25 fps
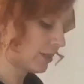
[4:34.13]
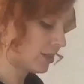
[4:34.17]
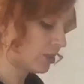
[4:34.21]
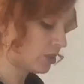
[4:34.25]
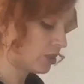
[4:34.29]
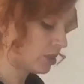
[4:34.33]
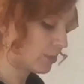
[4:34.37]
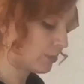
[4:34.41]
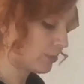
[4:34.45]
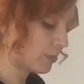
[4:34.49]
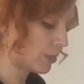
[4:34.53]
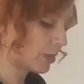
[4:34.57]
to
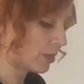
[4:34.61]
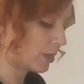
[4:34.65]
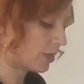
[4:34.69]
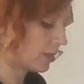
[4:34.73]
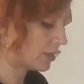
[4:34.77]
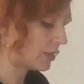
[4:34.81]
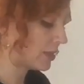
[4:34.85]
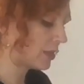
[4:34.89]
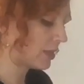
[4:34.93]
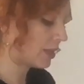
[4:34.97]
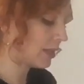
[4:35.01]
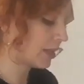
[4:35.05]
just
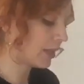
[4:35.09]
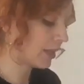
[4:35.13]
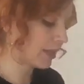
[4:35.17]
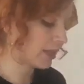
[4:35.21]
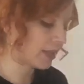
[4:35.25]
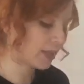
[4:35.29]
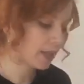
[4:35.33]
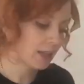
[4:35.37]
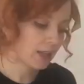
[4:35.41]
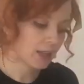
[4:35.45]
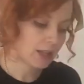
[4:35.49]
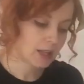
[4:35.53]
put like
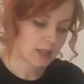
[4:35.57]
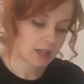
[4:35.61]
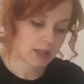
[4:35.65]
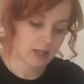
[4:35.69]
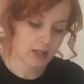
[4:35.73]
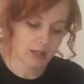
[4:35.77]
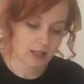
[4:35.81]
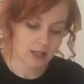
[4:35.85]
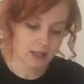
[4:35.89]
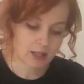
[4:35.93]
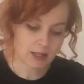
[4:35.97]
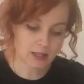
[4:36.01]

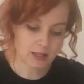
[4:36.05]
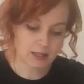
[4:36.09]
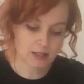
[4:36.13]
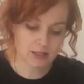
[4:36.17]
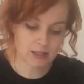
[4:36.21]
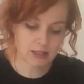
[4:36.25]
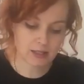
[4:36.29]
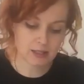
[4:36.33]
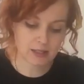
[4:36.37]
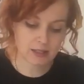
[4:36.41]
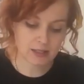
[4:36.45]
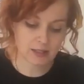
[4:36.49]
a
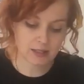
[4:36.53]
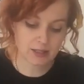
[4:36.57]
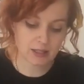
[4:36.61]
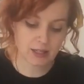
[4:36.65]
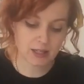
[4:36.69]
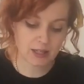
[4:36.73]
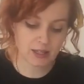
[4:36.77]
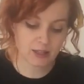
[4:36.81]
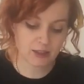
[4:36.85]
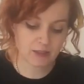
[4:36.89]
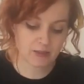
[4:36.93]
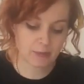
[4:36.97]

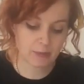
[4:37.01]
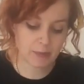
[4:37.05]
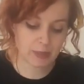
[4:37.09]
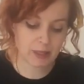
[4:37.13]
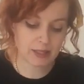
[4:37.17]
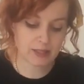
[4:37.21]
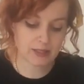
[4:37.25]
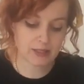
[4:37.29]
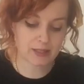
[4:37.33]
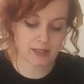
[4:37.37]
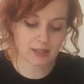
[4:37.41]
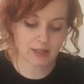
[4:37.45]
stick of
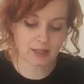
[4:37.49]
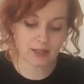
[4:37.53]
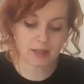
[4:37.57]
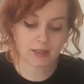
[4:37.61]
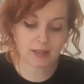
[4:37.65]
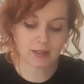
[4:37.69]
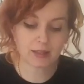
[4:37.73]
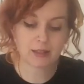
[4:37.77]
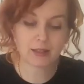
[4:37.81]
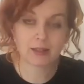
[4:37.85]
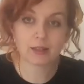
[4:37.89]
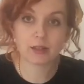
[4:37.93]
butter,
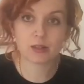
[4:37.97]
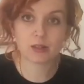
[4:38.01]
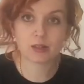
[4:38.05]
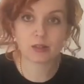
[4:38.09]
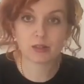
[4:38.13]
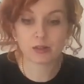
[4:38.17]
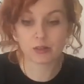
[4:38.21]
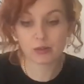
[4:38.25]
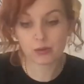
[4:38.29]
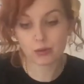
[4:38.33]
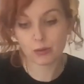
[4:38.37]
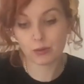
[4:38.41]

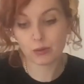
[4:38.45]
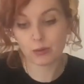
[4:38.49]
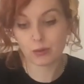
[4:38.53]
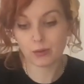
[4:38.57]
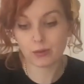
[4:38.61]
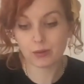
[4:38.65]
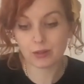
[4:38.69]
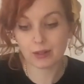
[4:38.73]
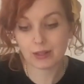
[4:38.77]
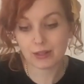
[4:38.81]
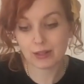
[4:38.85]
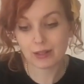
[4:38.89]
so
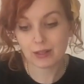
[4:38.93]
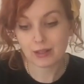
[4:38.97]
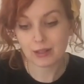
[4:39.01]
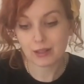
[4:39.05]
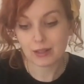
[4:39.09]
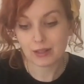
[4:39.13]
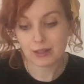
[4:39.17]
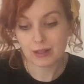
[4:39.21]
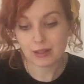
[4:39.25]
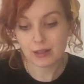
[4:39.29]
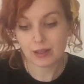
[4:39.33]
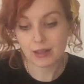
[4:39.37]

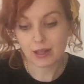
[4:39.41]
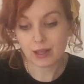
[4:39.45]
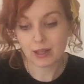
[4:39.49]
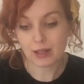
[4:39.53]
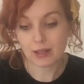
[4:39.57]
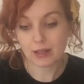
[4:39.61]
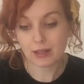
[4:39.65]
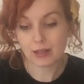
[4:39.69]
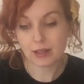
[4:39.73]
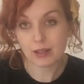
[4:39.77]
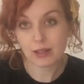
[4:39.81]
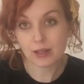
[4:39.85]

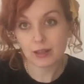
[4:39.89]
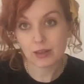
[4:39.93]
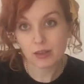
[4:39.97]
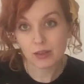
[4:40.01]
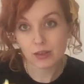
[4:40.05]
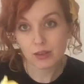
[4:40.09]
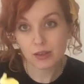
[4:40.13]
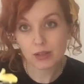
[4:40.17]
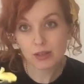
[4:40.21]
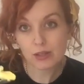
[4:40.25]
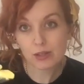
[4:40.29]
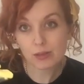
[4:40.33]
like
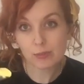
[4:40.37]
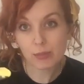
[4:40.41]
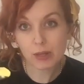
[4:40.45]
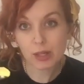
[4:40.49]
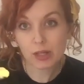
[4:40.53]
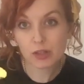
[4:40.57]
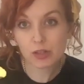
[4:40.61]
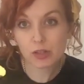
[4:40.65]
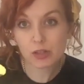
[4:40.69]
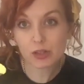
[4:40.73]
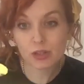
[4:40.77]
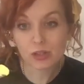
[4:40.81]
this
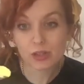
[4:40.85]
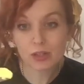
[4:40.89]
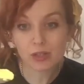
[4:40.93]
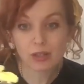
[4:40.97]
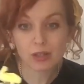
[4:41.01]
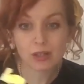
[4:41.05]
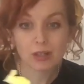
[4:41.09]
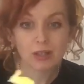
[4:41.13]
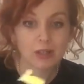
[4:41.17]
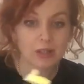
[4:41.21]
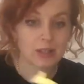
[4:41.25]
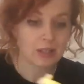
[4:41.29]
much.
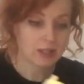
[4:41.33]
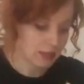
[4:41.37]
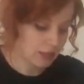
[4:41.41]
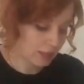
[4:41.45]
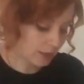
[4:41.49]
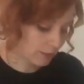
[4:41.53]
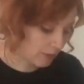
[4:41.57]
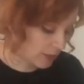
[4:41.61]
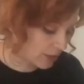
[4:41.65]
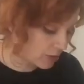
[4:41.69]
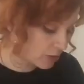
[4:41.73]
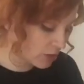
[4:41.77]
I'm
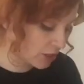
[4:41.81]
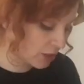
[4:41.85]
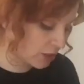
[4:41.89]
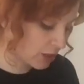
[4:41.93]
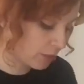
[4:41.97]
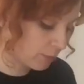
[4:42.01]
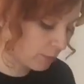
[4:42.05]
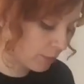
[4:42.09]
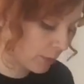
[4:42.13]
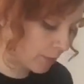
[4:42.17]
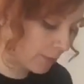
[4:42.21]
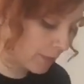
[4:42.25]
literally going
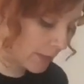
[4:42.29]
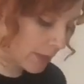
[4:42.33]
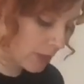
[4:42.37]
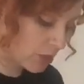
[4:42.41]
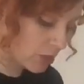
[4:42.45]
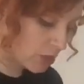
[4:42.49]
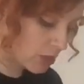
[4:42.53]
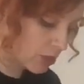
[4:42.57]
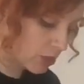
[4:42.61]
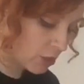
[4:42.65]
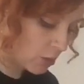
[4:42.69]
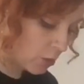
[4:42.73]
to pop it
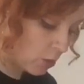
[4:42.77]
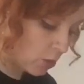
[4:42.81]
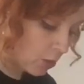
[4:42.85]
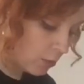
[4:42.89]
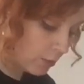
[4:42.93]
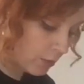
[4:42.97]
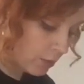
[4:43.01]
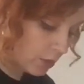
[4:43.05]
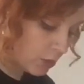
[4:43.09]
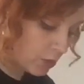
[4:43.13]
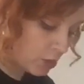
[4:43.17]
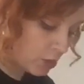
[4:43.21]
just up on